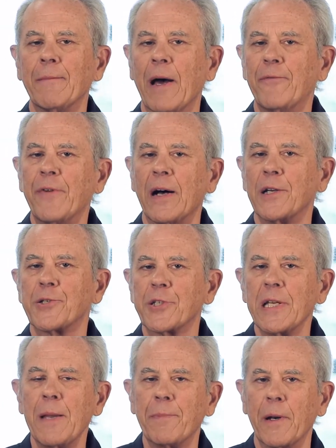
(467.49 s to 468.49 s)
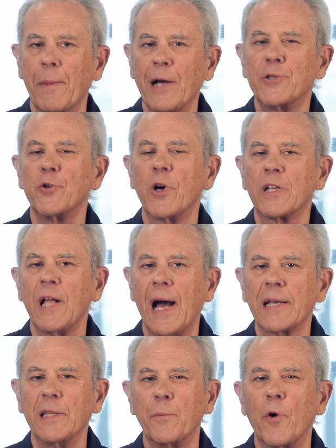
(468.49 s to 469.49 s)
I fell asleep, and about 2
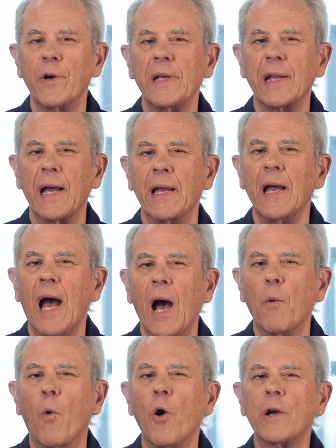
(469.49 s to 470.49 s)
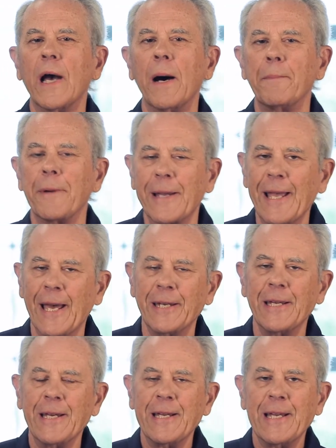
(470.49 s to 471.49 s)
o'clock in the morning, I woke up again,